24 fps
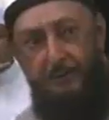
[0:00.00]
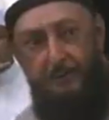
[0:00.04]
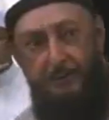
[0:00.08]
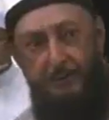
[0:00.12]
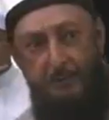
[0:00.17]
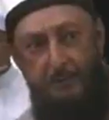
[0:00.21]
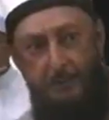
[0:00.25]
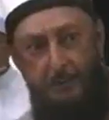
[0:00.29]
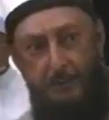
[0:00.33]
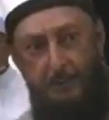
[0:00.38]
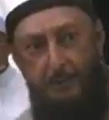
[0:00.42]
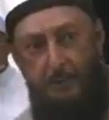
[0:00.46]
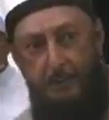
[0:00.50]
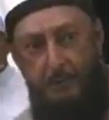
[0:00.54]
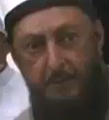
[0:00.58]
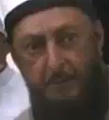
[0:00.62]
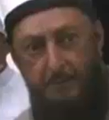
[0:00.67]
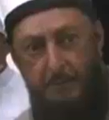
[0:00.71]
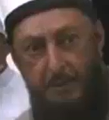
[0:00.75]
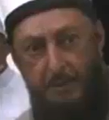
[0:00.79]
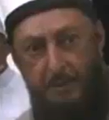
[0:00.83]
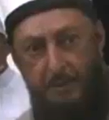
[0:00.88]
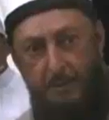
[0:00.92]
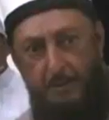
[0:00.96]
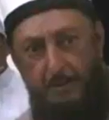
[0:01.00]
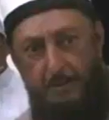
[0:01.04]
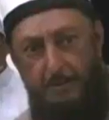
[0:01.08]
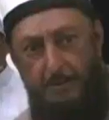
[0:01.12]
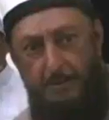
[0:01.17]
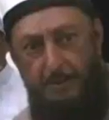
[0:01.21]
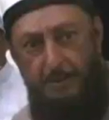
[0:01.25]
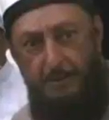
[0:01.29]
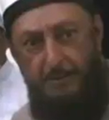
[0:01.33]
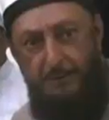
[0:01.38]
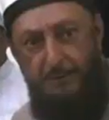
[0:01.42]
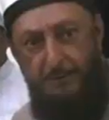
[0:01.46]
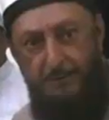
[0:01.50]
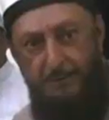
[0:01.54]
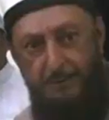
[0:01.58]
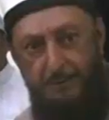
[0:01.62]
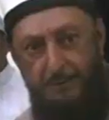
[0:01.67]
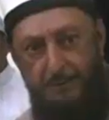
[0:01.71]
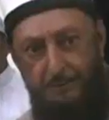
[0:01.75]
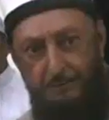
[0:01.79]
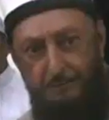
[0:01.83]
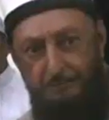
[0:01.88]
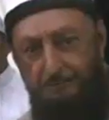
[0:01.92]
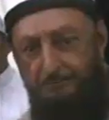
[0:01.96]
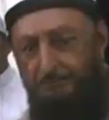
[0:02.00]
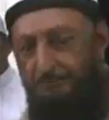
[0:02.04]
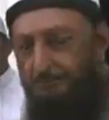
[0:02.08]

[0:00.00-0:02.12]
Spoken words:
is, and Bangladesh is.